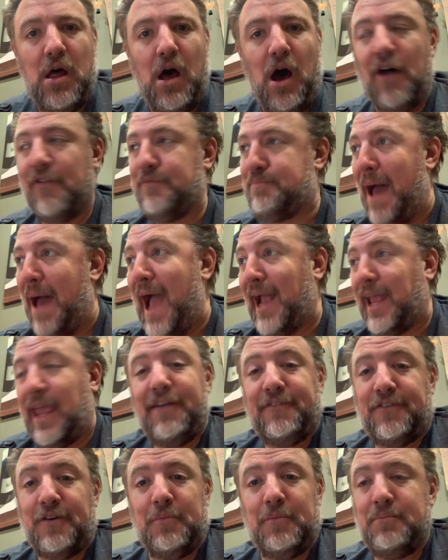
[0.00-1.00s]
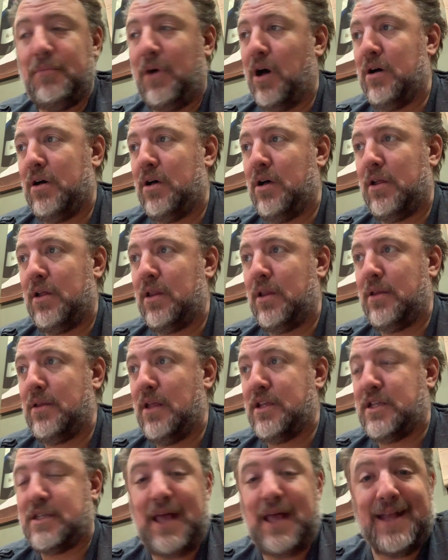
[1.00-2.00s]
of backing from
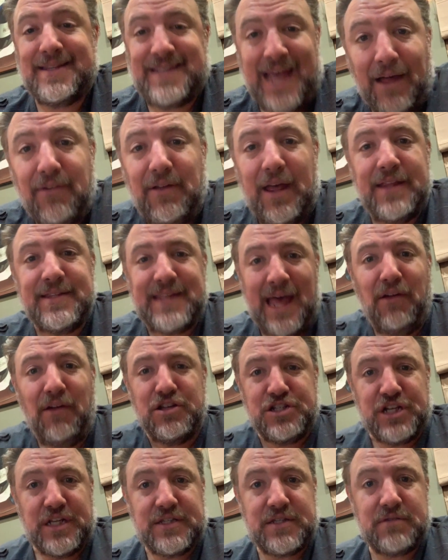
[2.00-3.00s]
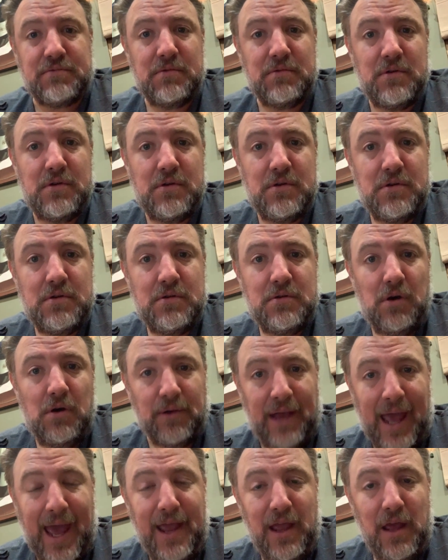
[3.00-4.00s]
uh, intelligence.
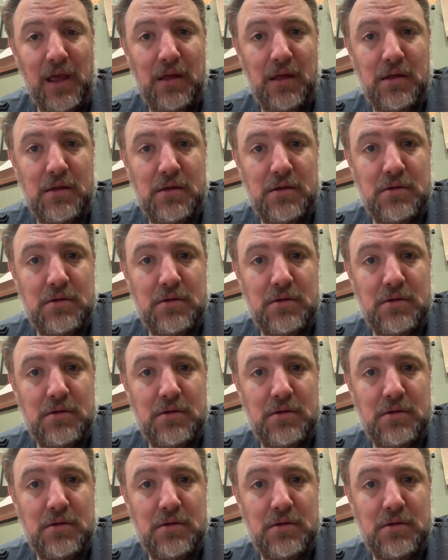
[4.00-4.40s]
Okay?